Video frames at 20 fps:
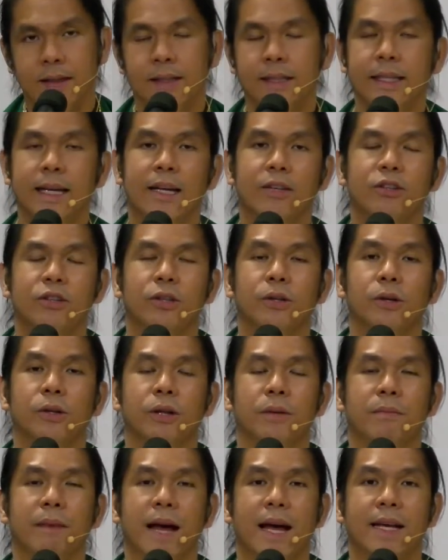Yes, you go
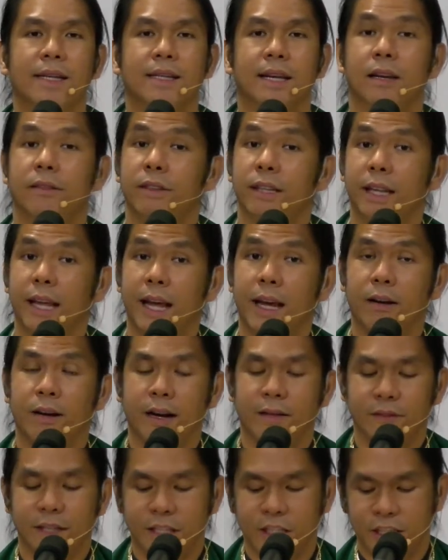to Mass every day or
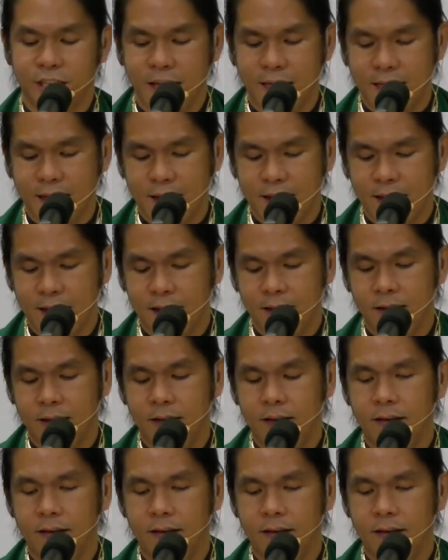every Sunday.